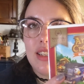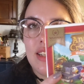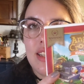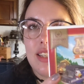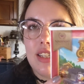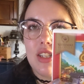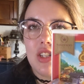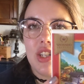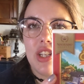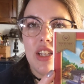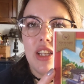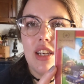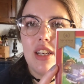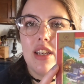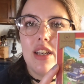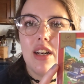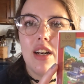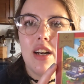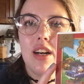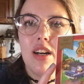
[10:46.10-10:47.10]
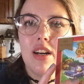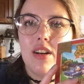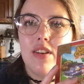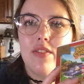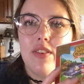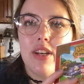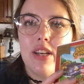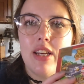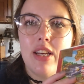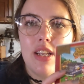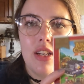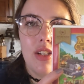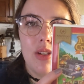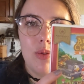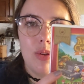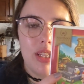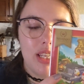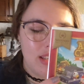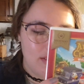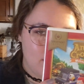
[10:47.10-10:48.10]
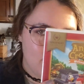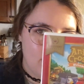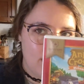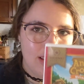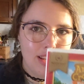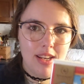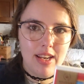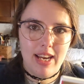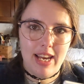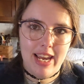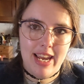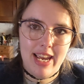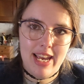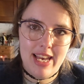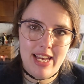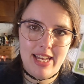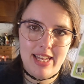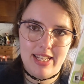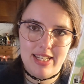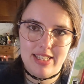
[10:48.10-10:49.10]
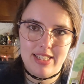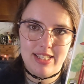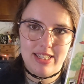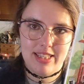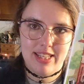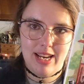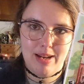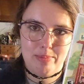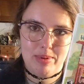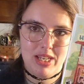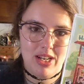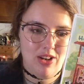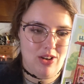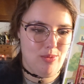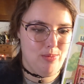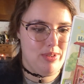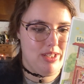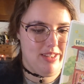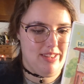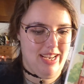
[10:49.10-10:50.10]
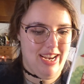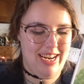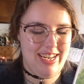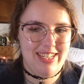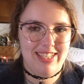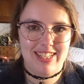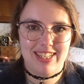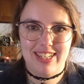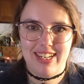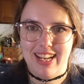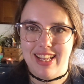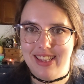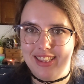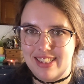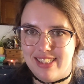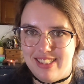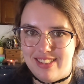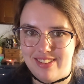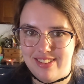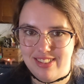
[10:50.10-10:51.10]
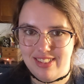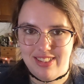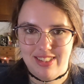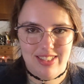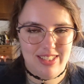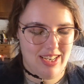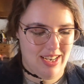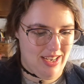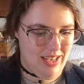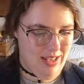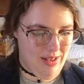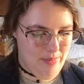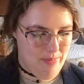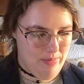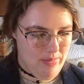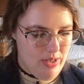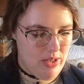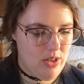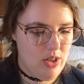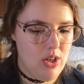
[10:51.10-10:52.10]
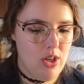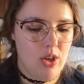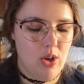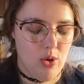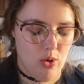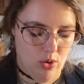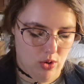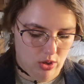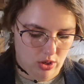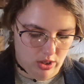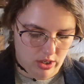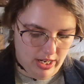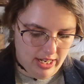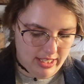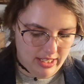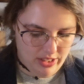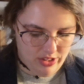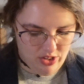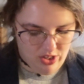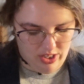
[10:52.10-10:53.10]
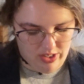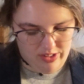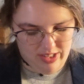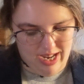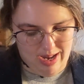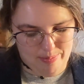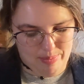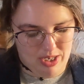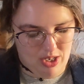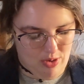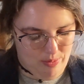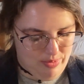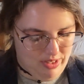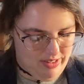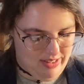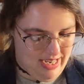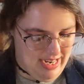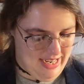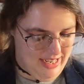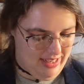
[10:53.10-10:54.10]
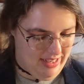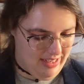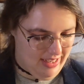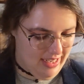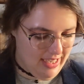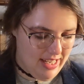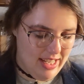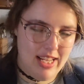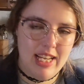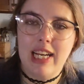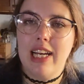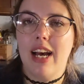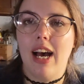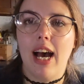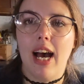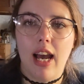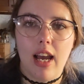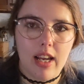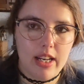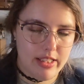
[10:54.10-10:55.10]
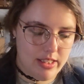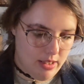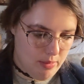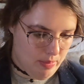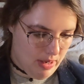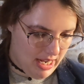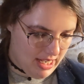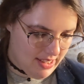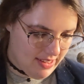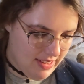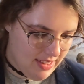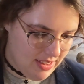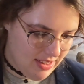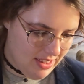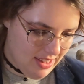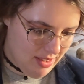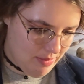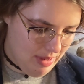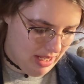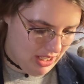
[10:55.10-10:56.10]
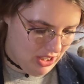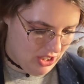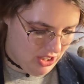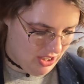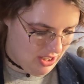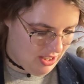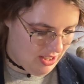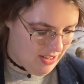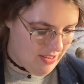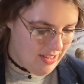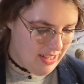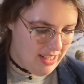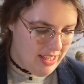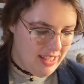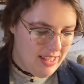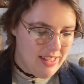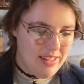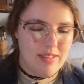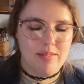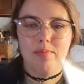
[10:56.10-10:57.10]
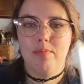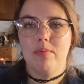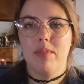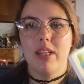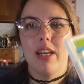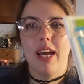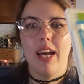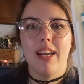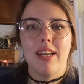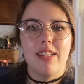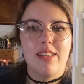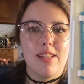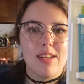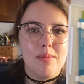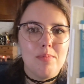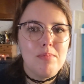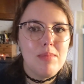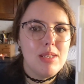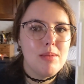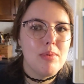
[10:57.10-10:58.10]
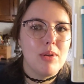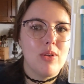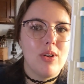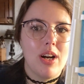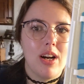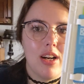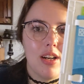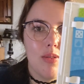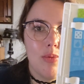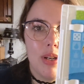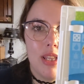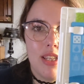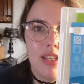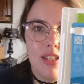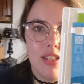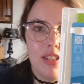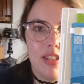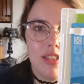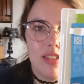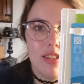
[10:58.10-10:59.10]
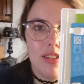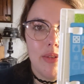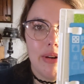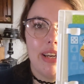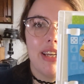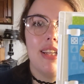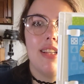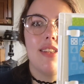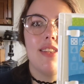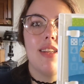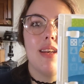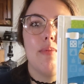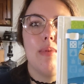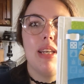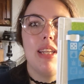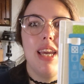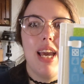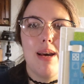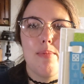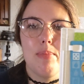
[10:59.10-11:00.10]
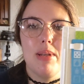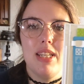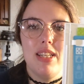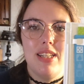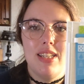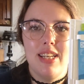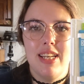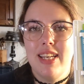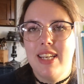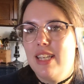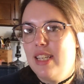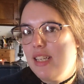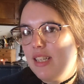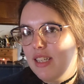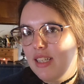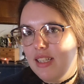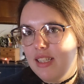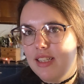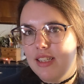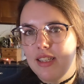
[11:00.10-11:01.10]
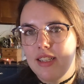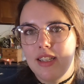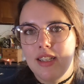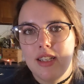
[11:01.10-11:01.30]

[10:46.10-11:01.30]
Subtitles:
edition of New Leaf and the Happy Home Designer, and these did come, or I guess just Happy Home Designer. I did buy sealed to make sure it had its amiibo card with it, so I can summon Cap'n in